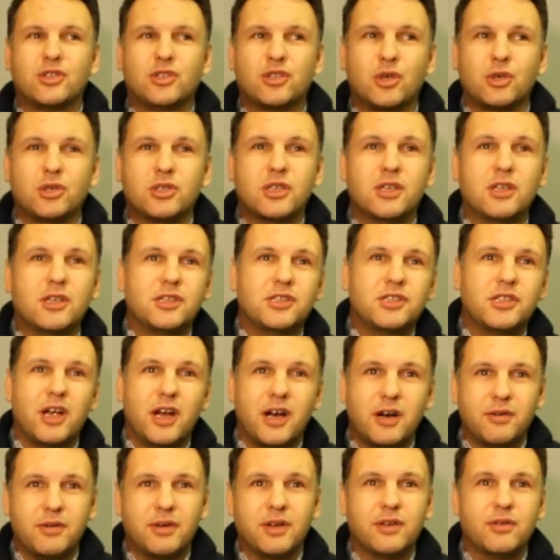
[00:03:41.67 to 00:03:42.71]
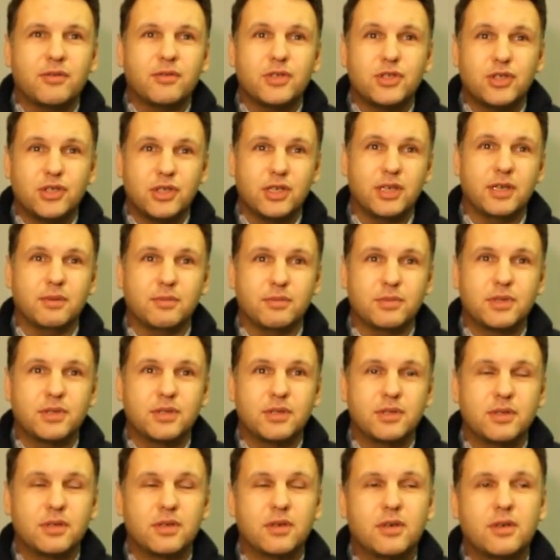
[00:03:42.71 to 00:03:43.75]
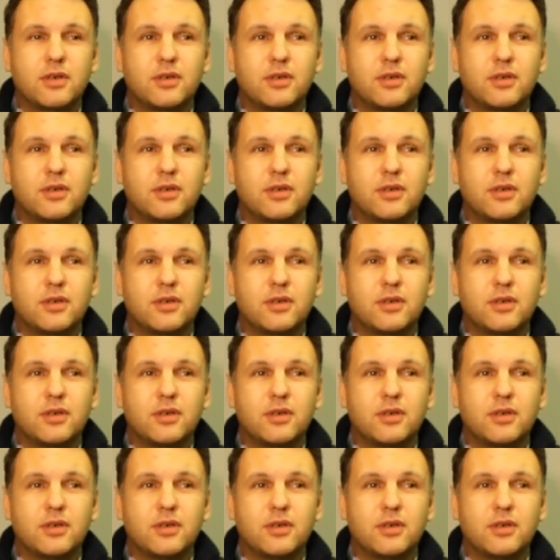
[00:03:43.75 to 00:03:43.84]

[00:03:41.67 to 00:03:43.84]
totalitarian regimes.